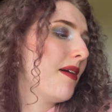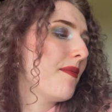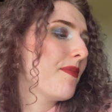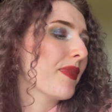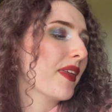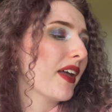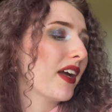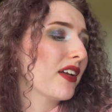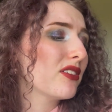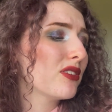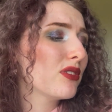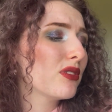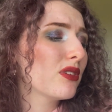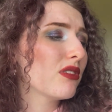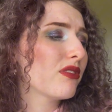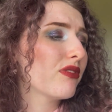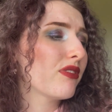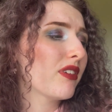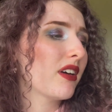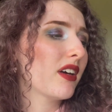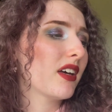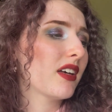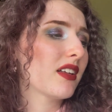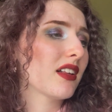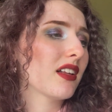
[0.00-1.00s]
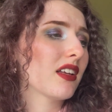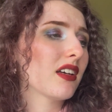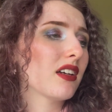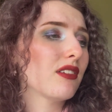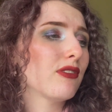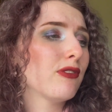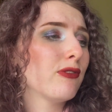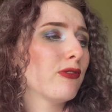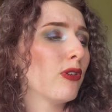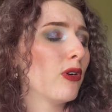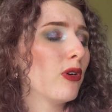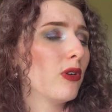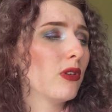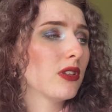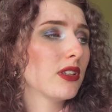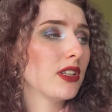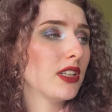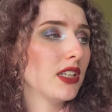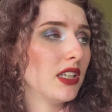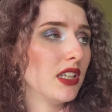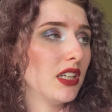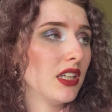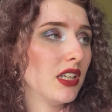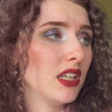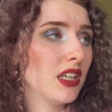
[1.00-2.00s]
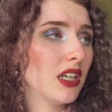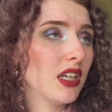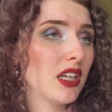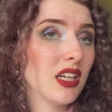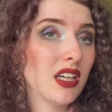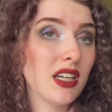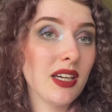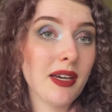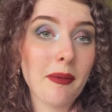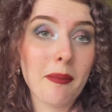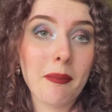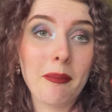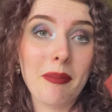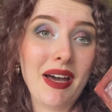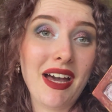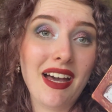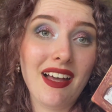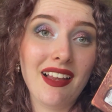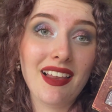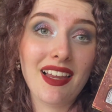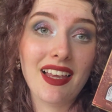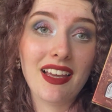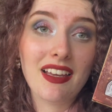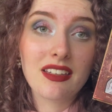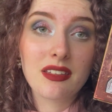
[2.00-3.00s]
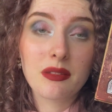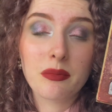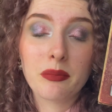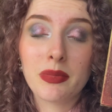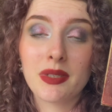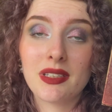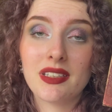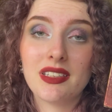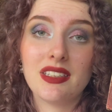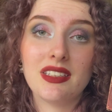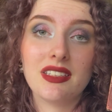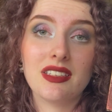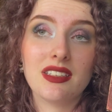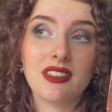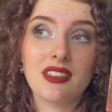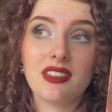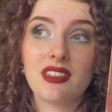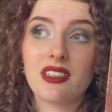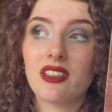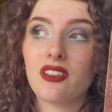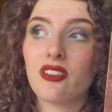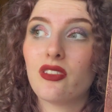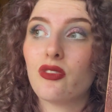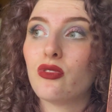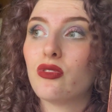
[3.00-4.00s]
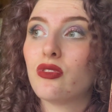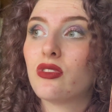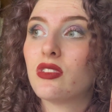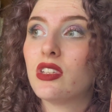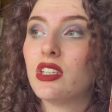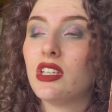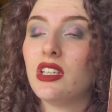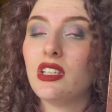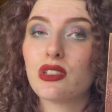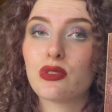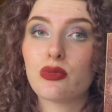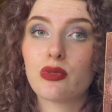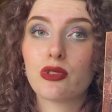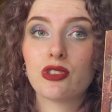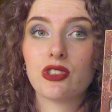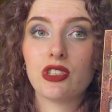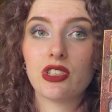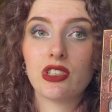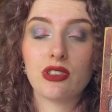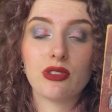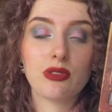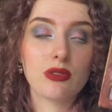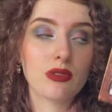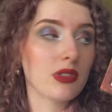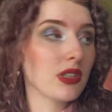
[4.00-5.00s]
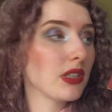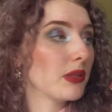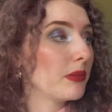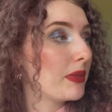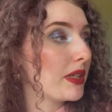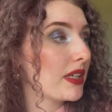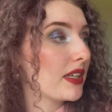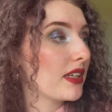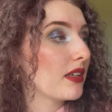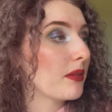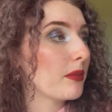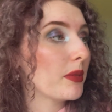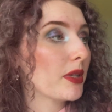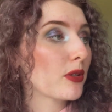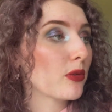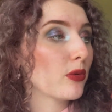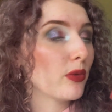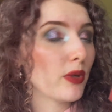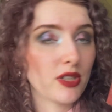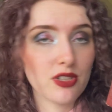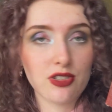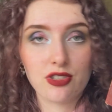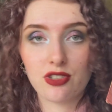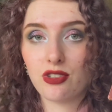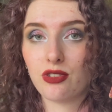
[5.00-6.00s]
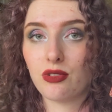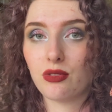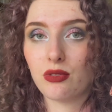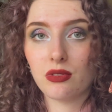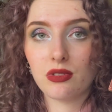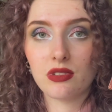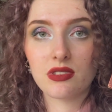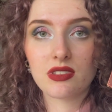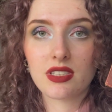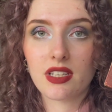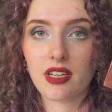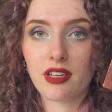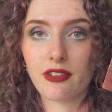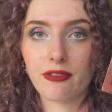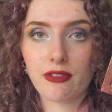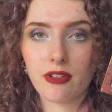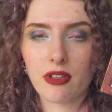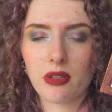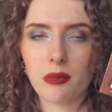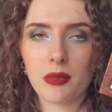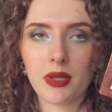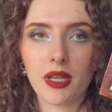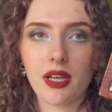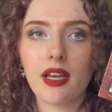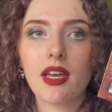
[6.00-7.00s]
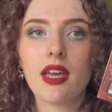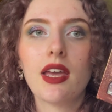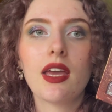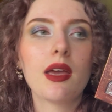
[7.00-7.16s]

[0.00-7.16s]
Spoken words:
I don't know if I had like a faulty palette, but these were genuinely making me question Oden's eye formula.